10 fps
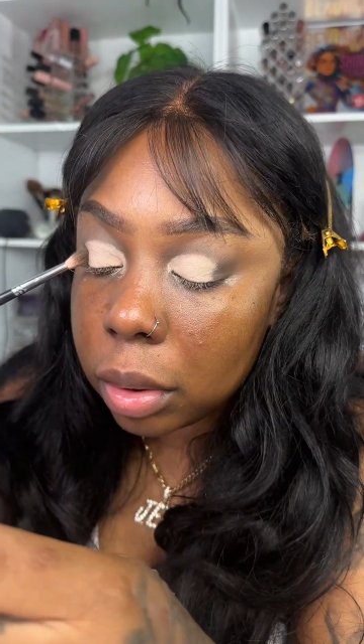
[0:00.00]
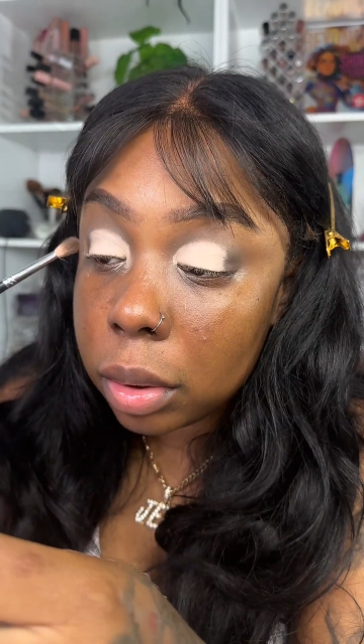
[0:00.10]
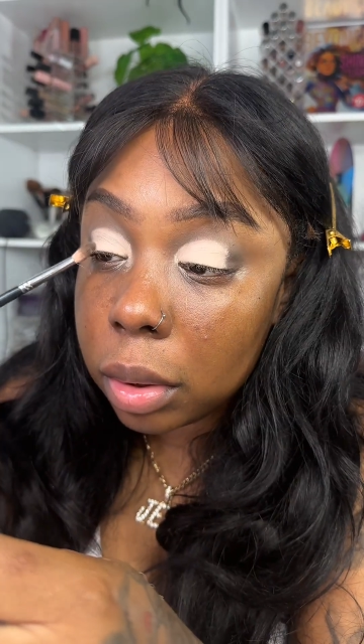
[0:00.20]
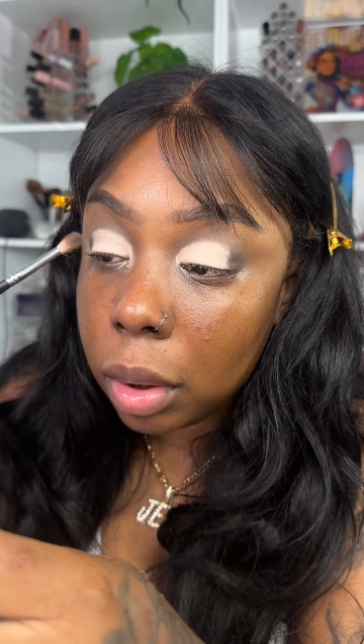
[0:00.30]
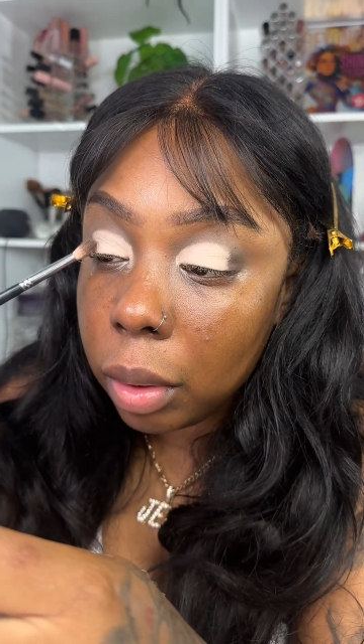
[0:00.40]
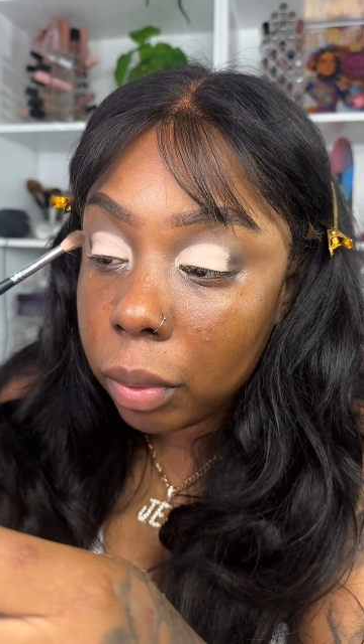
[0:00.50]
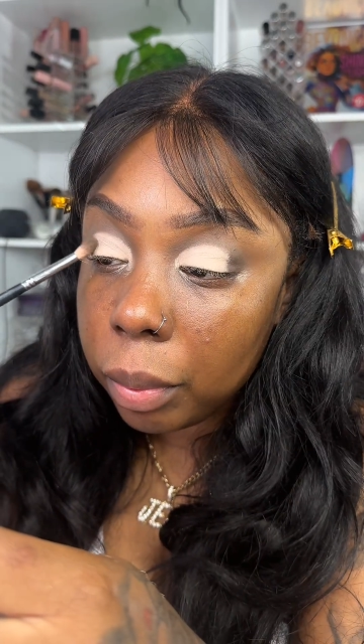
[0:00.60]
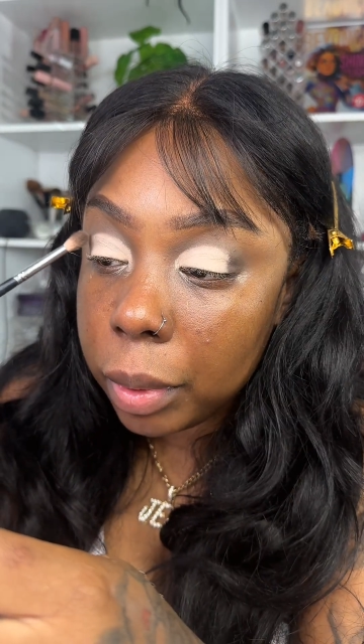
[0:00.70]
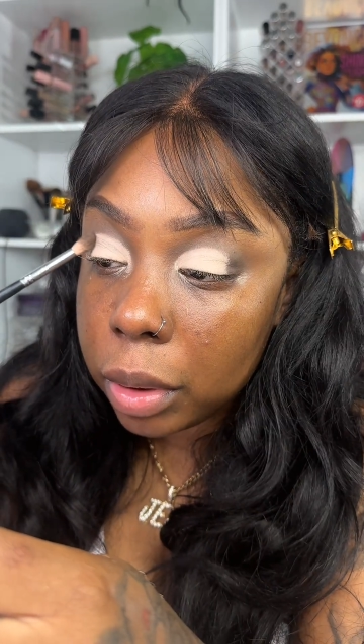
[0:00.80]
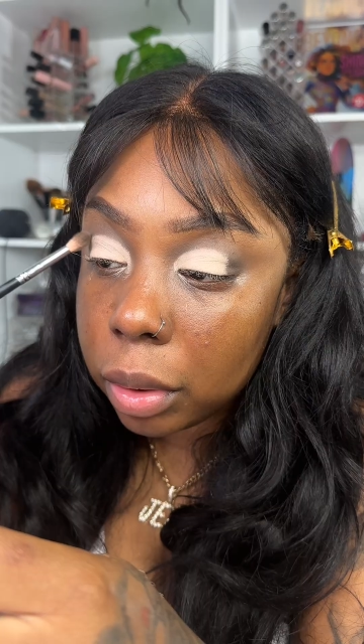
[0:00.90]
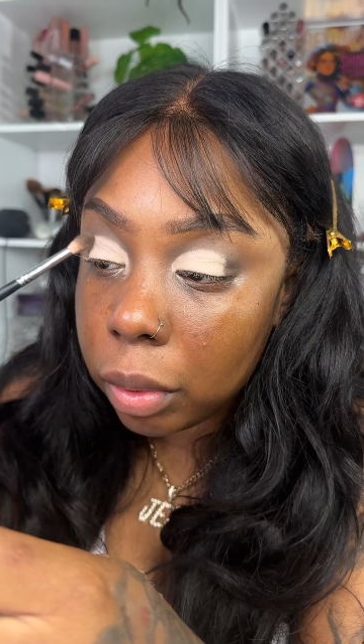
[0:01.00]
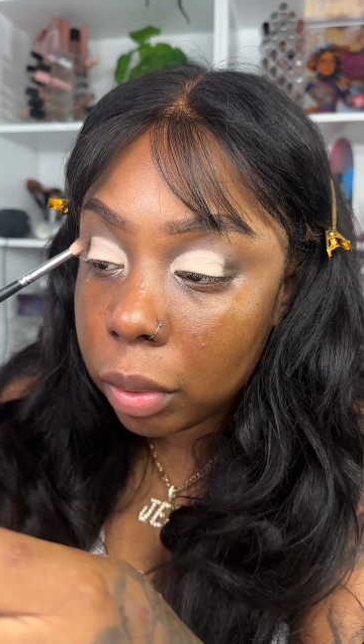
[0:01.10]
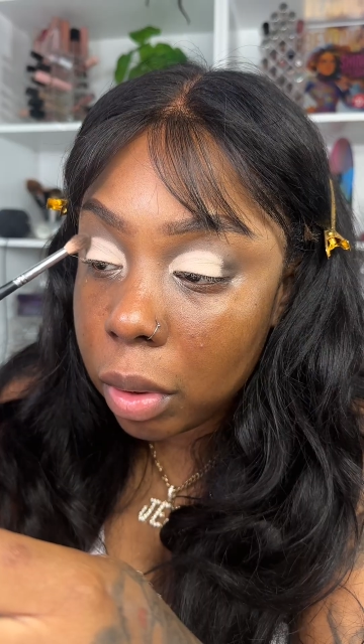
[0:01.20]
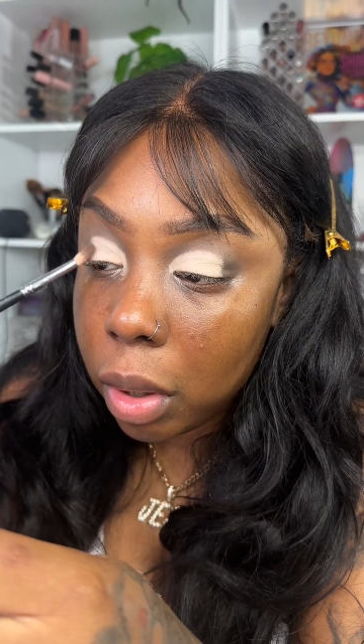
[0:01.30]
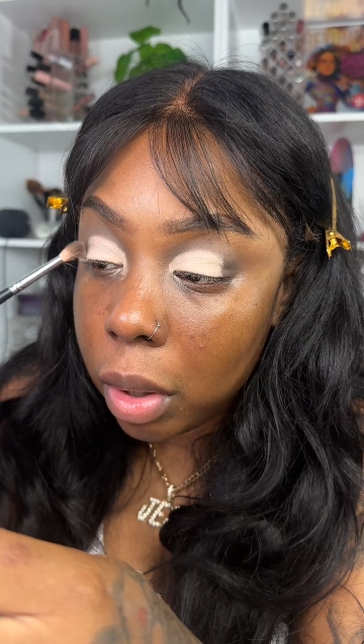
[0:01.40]
so they won't be
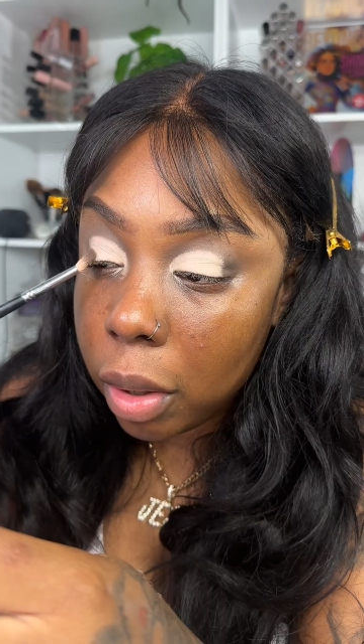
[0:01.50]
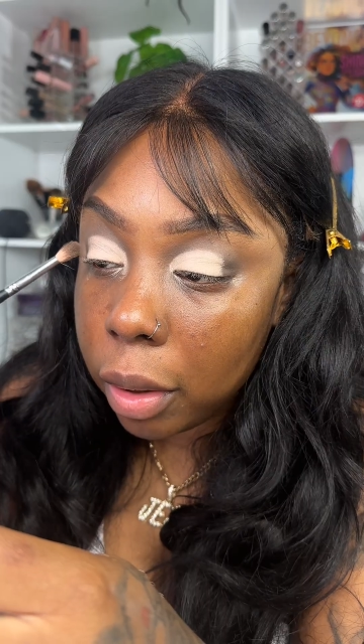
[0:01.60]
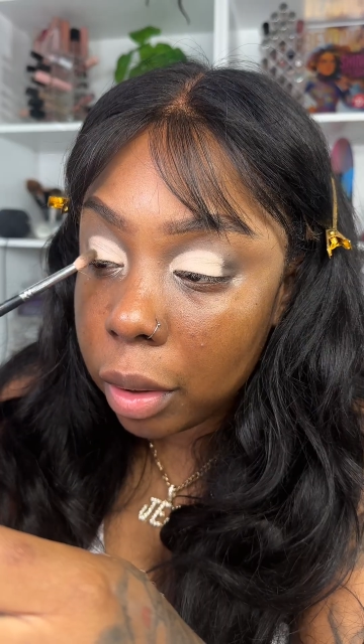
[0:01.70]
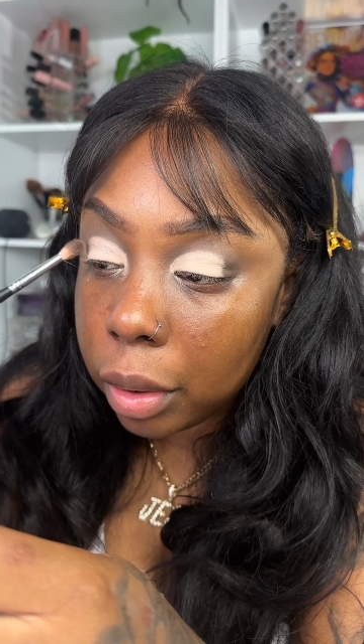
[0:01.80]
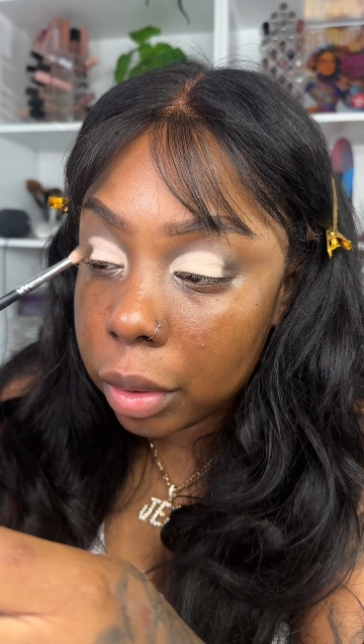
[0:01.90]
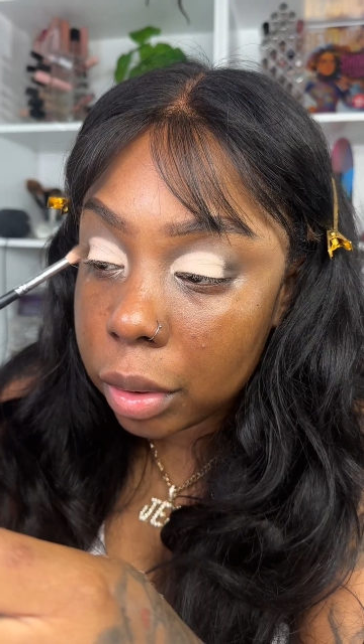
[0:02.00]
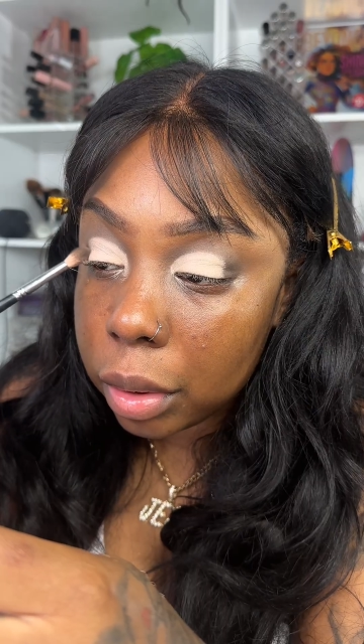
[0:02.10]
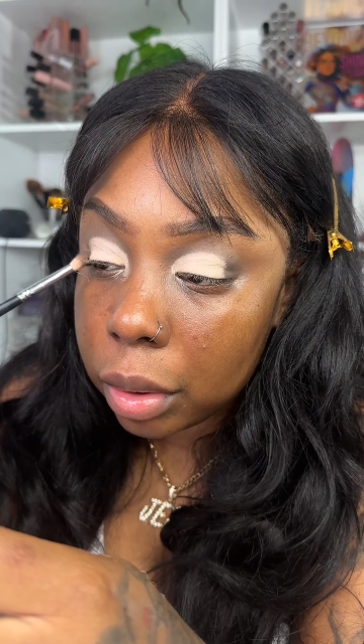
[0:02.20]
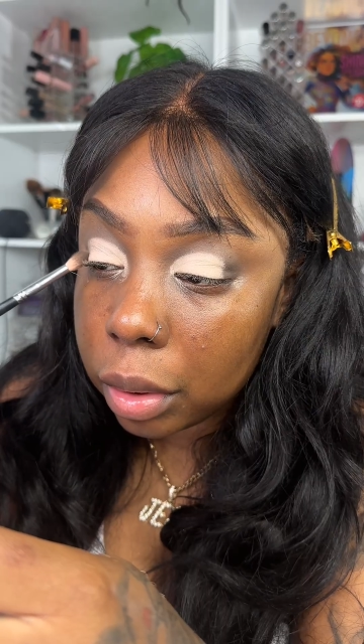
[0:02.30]
so harsh.